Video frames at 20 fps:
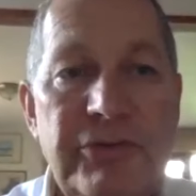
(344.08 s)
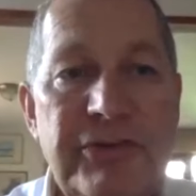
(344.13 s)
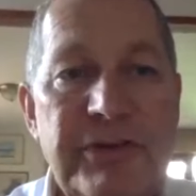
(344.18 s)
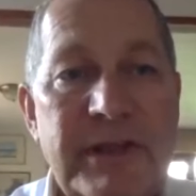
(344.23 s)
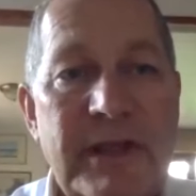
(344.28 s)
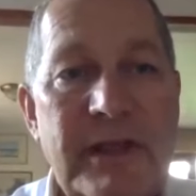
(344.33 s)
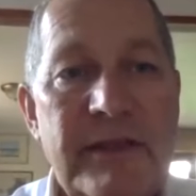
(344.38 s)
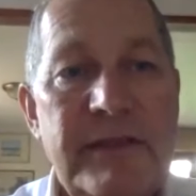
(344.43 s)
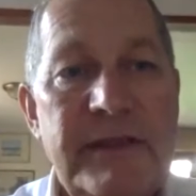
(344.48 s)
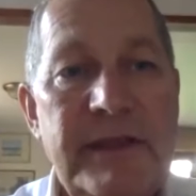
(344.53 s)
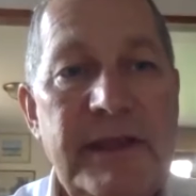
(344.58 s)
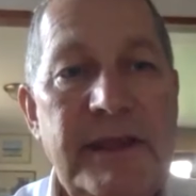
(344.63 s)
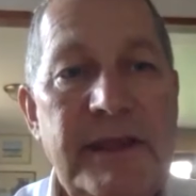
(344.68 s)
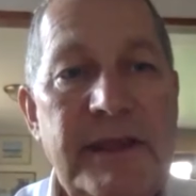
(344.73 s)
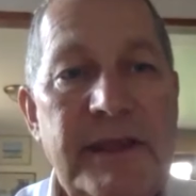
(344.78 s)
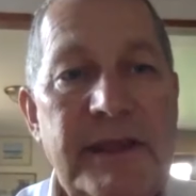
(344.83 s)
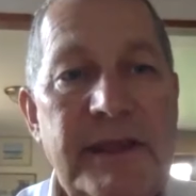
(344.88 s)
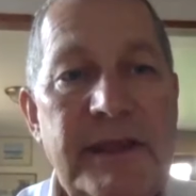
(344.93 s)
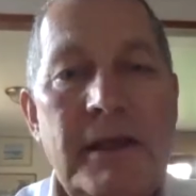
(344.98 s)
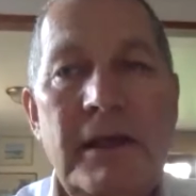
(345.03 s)
to get the
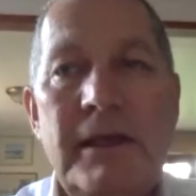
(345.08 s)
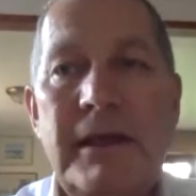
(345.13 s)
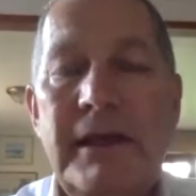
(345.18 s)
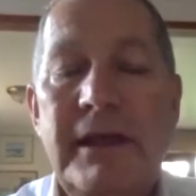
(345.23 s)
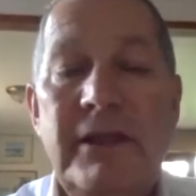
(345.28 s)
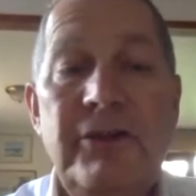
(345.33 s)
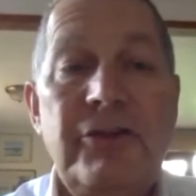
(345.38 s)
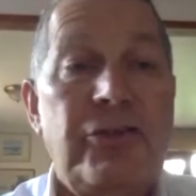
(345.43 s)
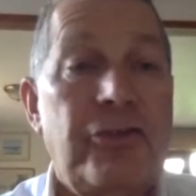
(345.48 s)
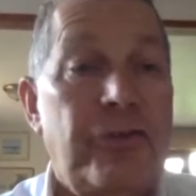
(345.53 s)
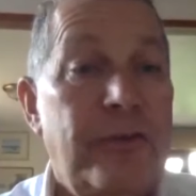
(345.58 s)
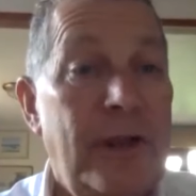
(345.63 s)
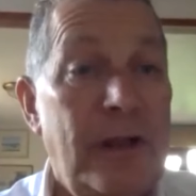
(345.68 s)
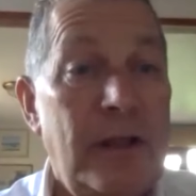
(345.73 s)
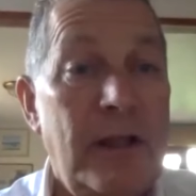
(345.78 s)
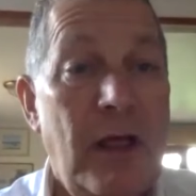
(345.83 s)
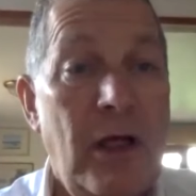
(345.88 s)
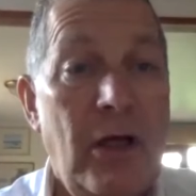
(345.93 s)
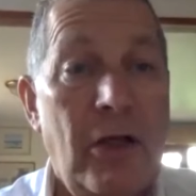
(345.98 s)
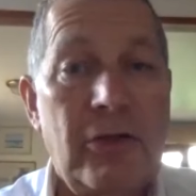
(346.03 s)
uh, industry at
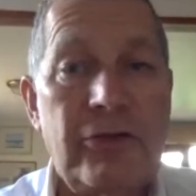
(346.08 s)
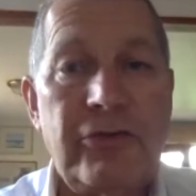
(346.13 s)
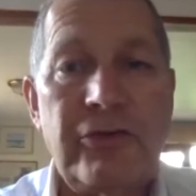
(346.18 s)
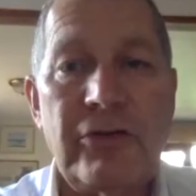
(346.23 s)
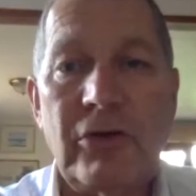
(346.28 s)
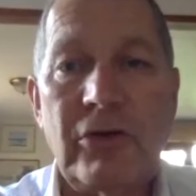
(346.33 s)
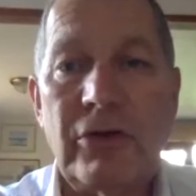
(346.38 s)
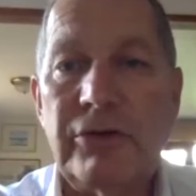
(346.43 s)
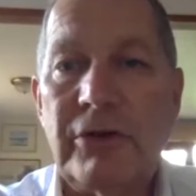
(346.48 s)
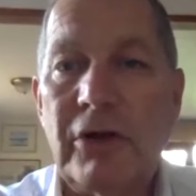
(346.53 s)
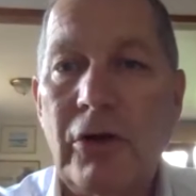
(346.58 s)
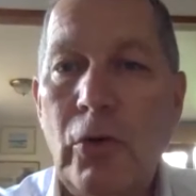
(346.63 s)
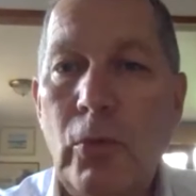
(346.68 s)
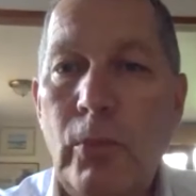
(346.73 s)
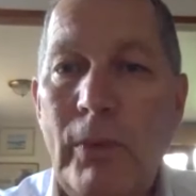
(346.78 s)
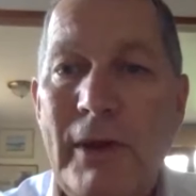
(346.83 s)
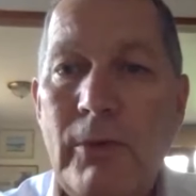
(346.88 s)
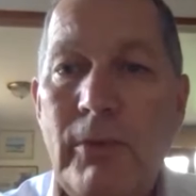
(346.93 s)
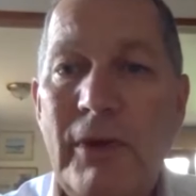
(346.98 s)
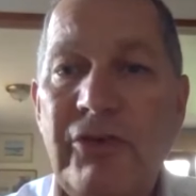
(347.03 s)
large on hold.
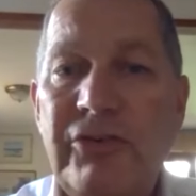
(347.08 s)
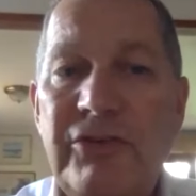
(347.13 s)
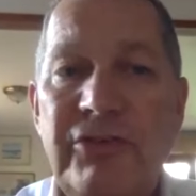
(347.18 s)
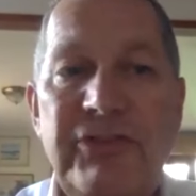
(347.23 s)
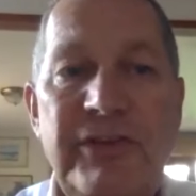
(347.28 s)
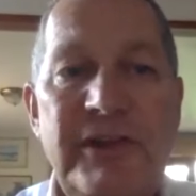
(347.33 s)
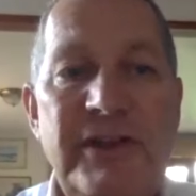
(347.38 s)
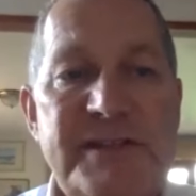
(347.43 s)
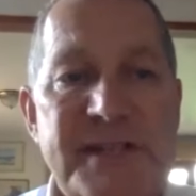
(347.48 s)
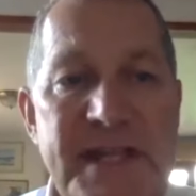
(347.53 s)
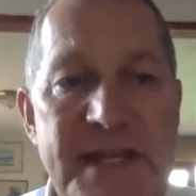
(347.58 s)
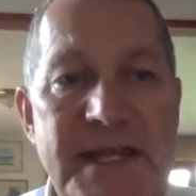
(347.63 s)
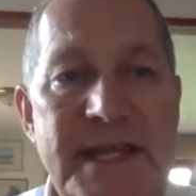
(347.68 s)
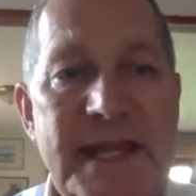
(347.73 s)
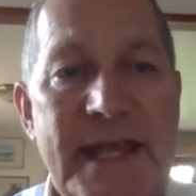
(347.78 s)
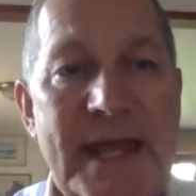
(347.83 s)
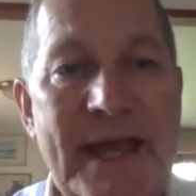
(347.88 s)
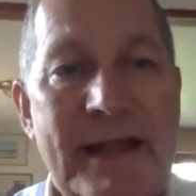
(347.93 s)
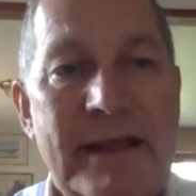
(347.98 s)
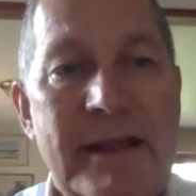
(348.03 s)
We wish to see
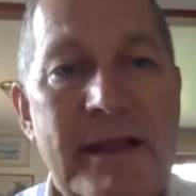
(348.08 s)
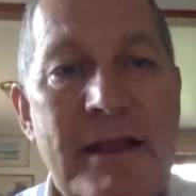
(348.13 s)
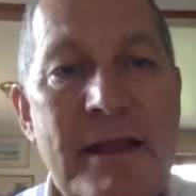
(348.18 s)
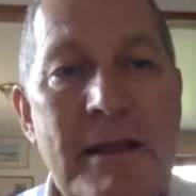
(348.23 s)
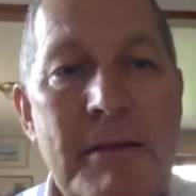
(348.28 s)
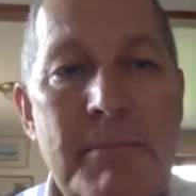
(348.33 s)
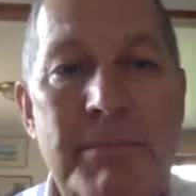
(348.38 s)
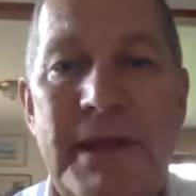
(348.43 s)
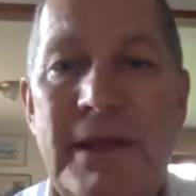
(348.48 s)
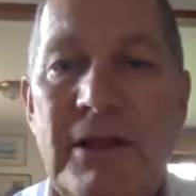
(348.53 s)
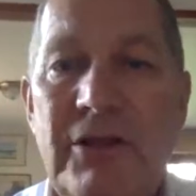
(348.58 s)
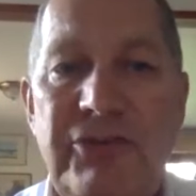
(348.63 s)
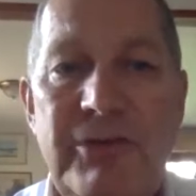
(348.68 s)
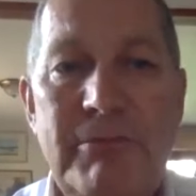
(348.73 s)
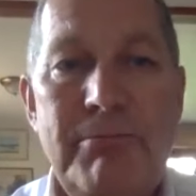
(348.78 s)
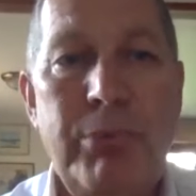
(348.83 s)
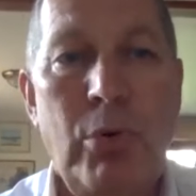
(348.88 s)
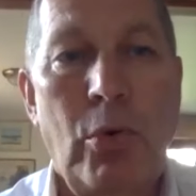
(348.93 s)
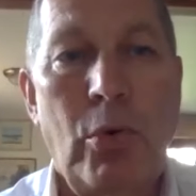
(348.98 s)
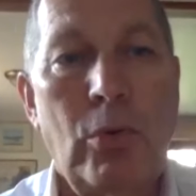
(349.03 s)
TCAT being as
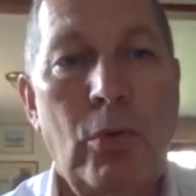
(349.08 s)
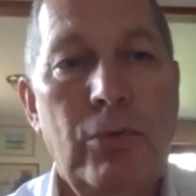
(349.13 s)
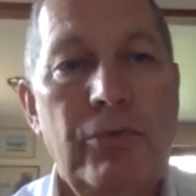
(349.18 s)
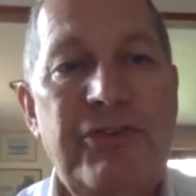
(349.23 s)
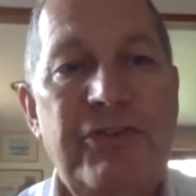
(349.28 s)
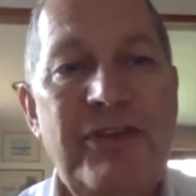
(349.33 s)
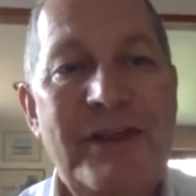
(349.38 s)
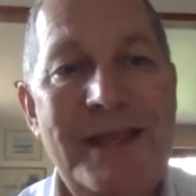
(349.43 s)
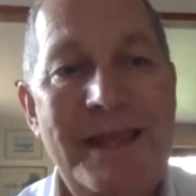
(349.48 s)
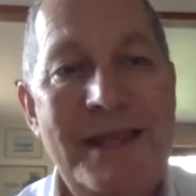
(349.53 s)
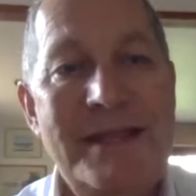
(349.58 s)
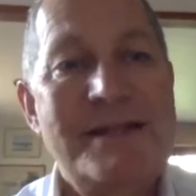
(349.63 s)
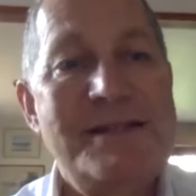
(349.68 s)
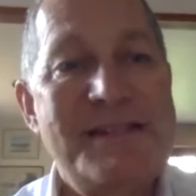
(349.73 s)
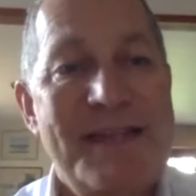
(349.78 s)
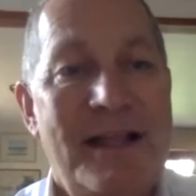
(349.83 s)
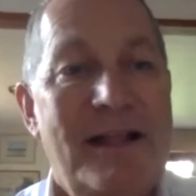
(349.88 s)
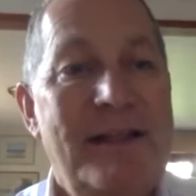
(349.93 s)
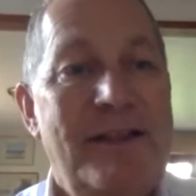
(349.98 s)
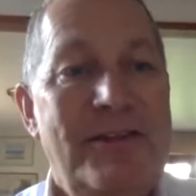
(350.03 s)
important to
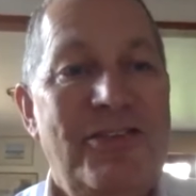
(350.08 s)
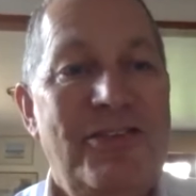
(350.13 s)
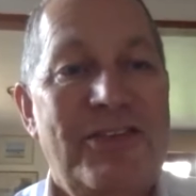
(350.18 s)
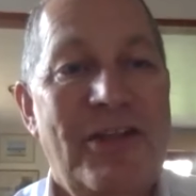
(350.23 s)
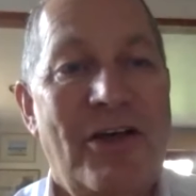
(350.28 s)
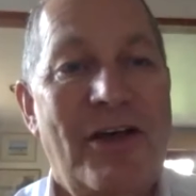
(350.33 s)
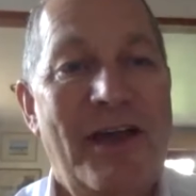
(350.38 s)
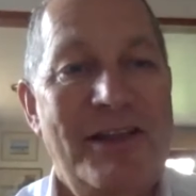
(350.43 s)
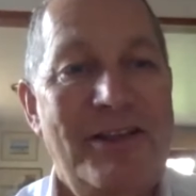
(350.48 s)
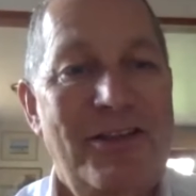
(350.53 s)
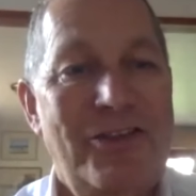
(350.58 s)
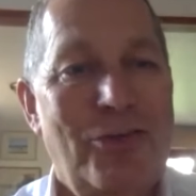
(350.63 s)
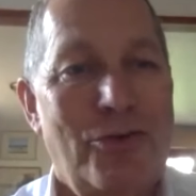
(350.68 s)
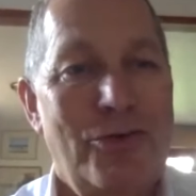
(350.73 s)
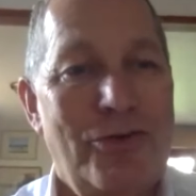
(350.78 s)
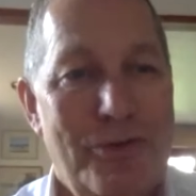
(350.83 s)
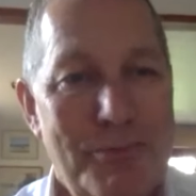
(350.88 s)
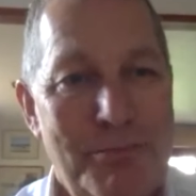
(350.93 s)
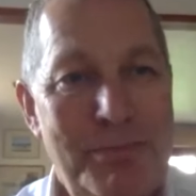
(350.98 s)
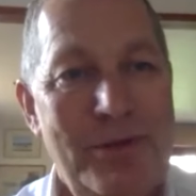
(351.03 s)
Intel Inside is on a
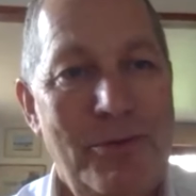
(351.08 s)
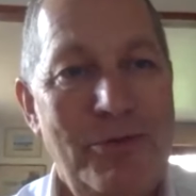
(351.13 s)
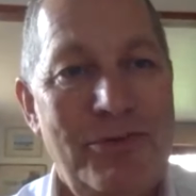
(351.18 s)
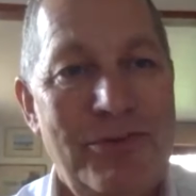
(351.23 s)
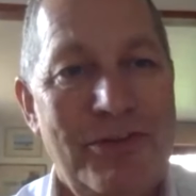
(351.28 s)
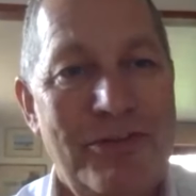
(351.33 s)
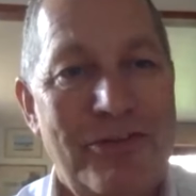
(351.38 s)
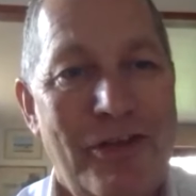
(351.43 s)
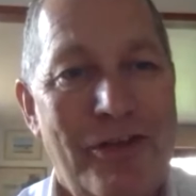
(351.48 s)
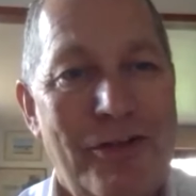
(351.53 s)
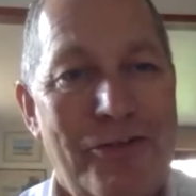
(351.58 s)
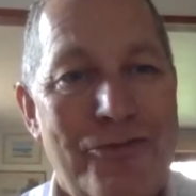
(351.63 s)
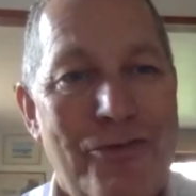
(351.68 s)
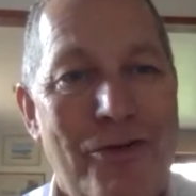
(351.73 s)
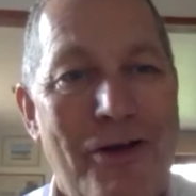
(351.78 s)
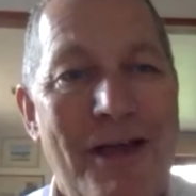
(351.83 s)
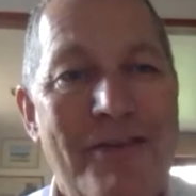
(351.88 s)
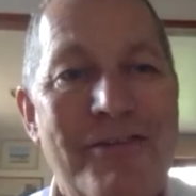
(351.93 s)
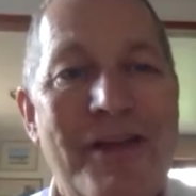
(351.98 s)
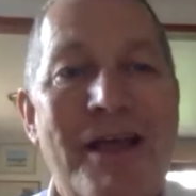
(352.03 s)
computer uh,
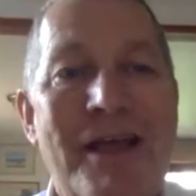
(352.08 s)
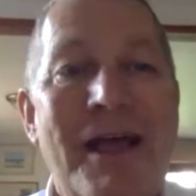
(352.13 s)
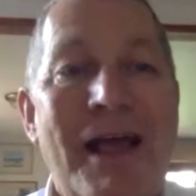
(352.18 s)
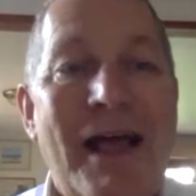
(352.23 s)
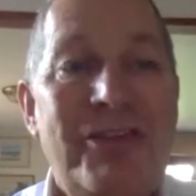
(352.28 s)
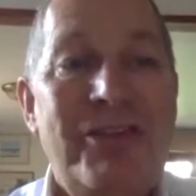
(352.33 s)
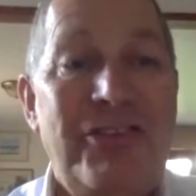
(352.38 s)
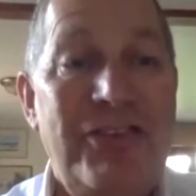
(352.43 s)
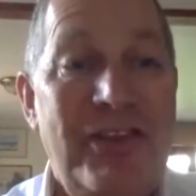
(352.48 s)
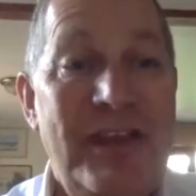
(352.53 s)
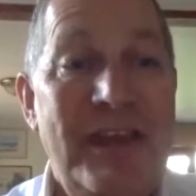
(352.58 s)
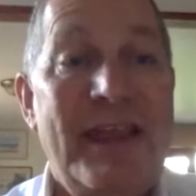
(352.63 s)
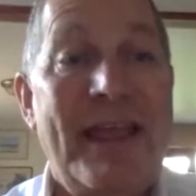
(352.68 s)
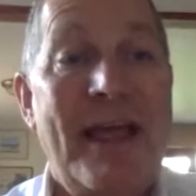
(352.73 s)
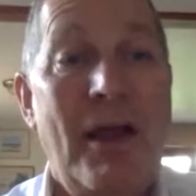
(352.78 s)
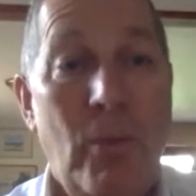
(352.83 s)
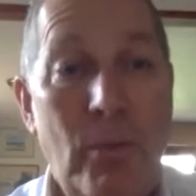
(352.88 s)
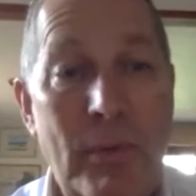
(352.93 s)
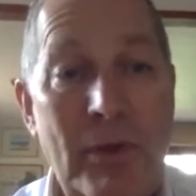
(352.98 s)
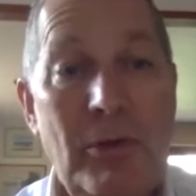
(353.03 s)
drive as
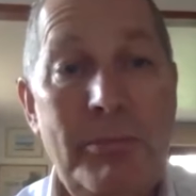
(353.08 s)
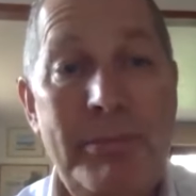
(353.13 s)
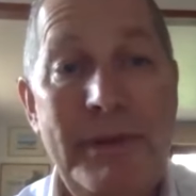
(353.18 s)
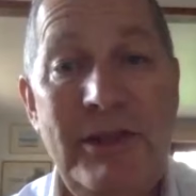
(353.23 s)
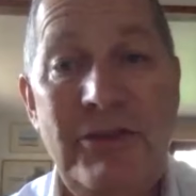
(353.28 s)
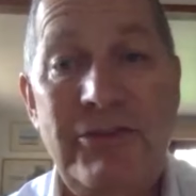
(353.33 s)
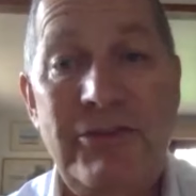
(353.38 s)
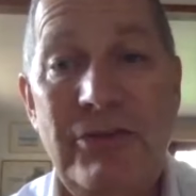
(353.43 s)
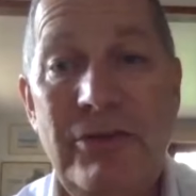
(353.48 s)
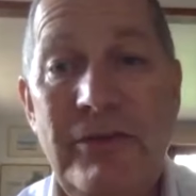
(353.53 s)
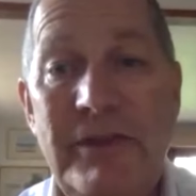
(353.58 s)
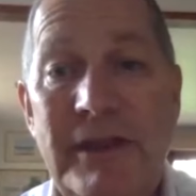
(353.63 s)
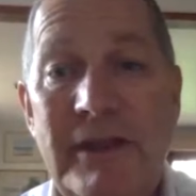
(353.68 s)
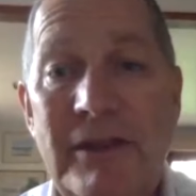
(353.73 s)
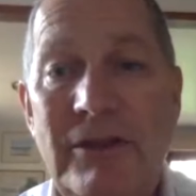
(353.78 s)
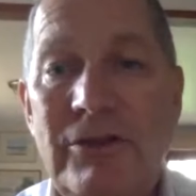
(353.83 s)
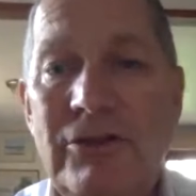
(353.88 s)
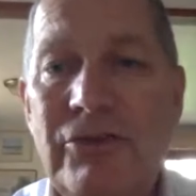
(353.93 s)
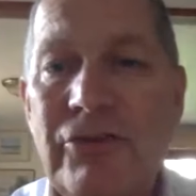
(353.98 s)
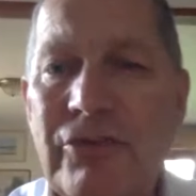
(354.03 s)
TCAT will be to the
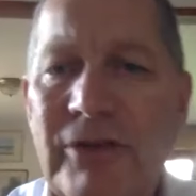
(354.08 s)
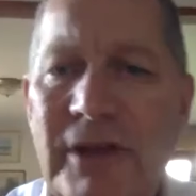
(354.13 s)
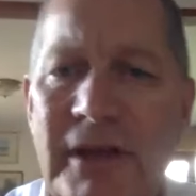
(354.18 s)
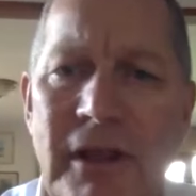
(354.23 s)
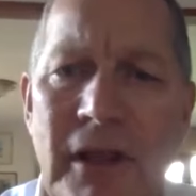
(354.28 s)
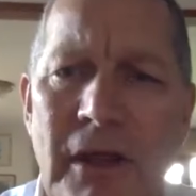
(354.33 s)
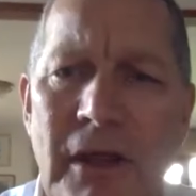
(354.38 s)
industry.